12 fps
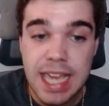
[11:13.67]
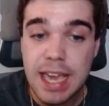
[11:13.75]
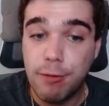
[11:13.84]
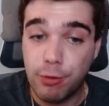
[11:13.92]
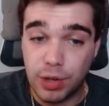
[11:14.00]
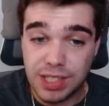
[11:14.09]

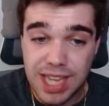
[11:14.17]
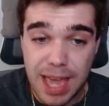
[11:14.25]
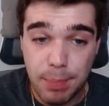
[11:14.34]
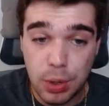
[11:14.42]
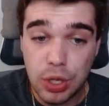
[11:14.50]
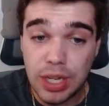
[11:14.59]
For
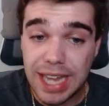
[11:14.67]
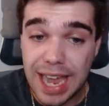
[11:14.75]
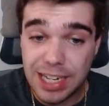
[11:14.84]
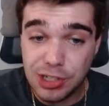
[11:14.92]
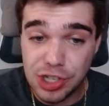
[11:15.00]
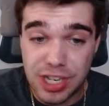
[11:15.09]
example,
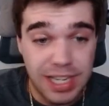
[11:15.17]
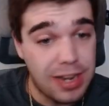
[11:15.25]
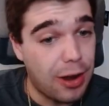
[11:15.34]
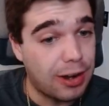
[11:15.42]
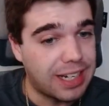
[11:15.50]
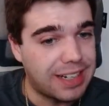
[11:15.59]
Kenny G,
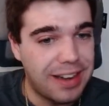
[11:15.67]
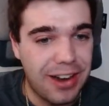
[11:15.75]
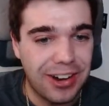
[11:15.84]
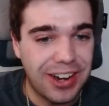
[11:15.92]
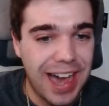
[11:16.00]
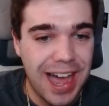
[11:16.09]

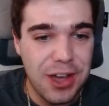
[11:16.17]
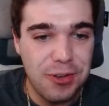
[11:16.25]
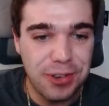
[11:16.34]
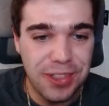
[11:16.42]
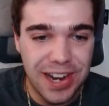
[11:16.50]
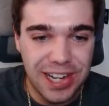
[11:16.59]
our guy
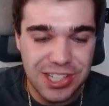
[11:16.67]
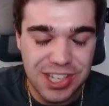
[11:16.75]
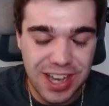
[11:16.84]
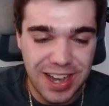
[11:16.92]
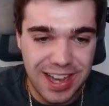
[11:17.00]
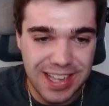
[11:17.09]
over there
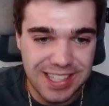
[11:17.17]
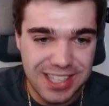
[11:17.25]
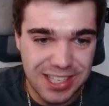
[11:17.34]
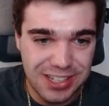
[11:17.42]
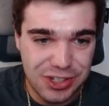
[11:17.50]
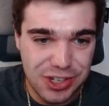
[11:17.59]
at
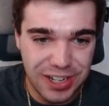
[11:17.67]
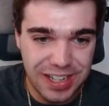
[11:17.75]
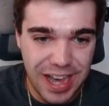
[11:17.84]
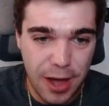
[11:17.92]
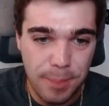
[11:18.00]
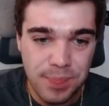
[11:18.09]

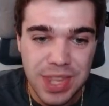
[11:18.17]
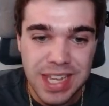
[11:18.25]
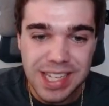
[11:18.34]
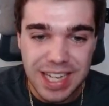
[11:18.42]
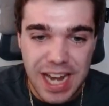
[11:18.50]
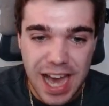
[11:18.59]
Citadel,
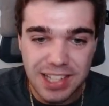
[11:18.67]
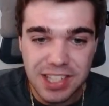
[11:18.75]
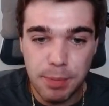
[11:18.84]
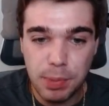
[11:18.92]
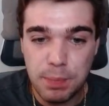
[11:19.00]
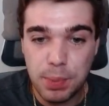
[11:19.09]
cannot
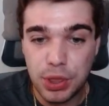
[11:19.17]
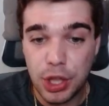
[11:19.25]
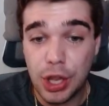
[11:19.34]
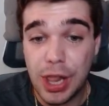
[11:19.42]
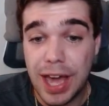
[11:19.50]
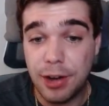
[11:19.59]
simply put the
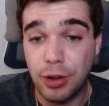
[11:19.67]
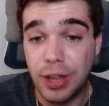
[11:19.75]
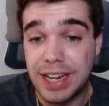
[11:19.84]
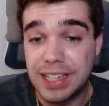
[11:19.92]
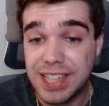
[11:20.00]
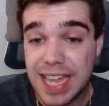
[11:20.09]
collateral
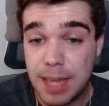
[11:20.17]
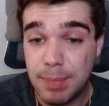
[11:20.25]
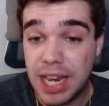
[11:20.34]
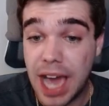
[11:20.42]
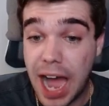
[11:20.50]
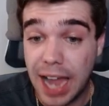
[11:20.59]
in his
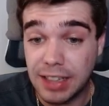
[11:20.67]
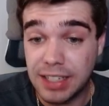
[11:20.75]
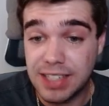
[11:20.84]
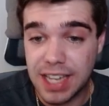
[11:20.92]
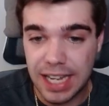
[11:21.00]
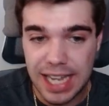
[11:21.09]
Cayman
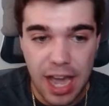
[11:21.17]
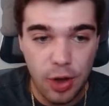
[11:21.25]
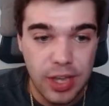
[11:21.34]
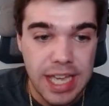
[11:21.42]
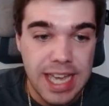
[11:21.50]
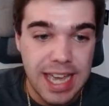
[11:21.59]
Islands account
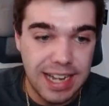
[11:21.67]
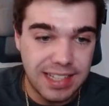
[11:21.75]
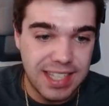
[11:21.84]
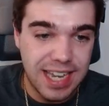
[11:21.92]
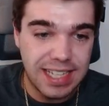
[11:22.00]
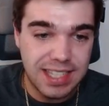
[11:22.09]
and
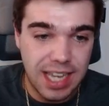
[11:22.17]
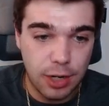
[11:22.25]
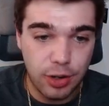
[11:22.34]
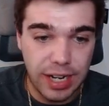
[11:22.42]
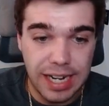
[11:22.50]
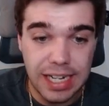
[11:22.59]
say it's
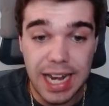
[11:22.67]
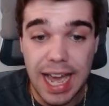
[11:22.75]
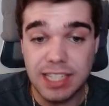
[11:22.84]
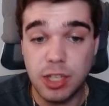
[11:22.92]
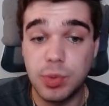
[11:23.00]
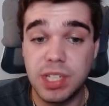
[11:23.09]
segregated,
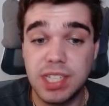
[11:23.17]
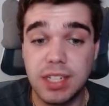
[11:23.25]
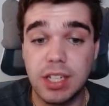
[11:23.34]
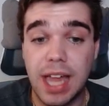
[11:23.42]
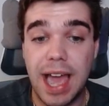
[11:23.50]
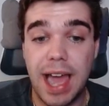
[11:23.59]
as he would
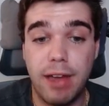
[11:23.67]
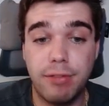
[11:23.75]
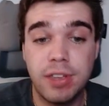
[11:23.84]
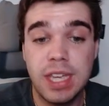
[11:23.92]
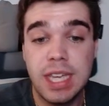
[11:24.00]
still have